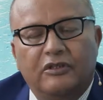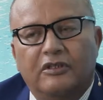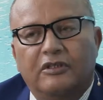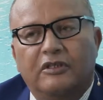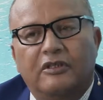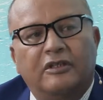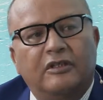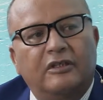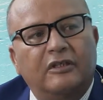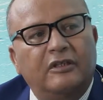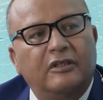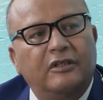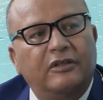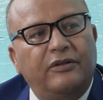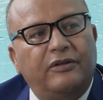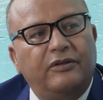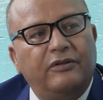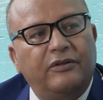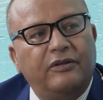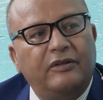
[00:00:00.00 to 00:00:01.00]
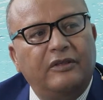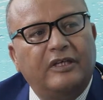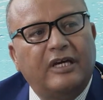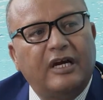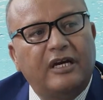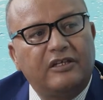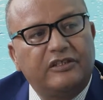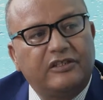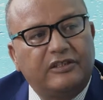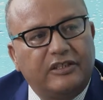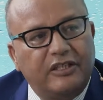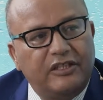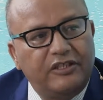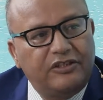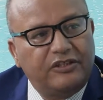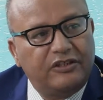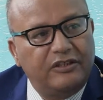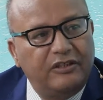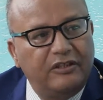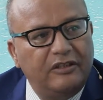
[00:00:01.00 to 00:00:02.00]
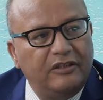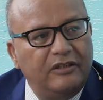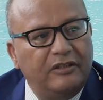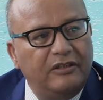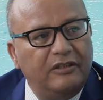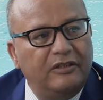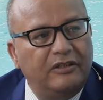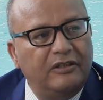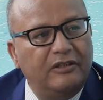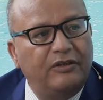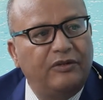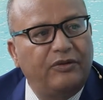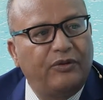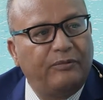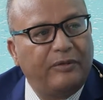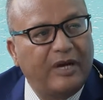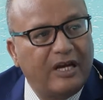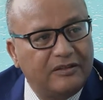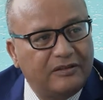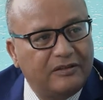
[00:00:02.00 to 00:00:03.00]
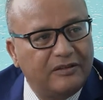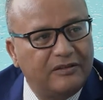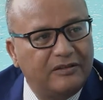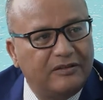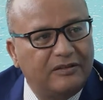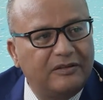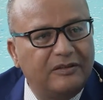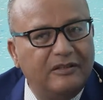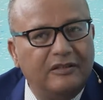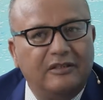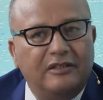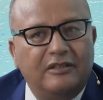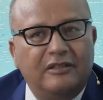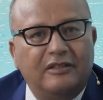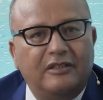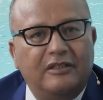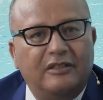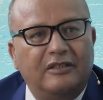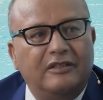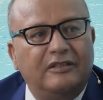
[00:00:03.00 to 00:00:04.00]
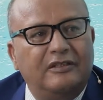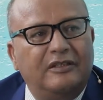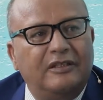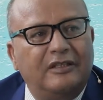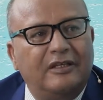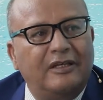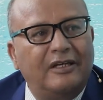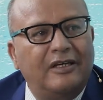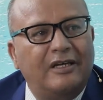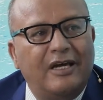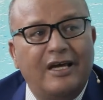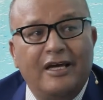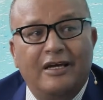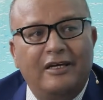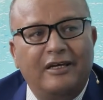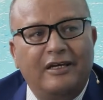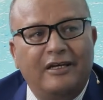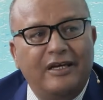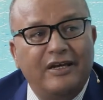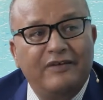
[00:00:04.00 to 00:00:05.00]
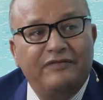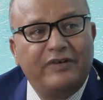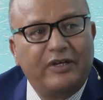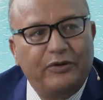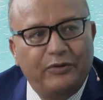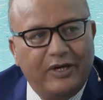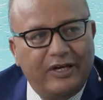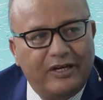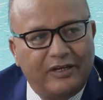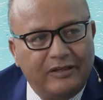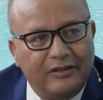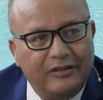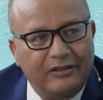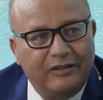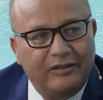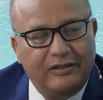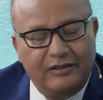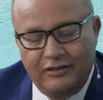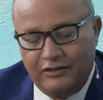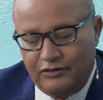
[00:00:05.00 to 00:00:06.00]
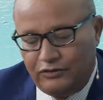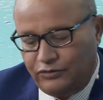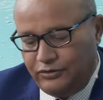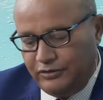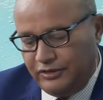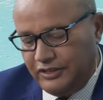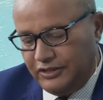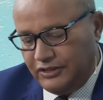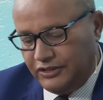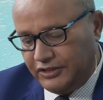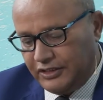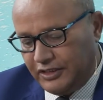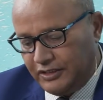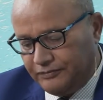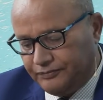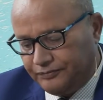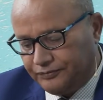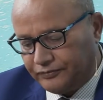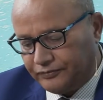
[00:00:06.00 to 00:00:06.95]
in the gas station, in the buses, and everywhere in Tunisia.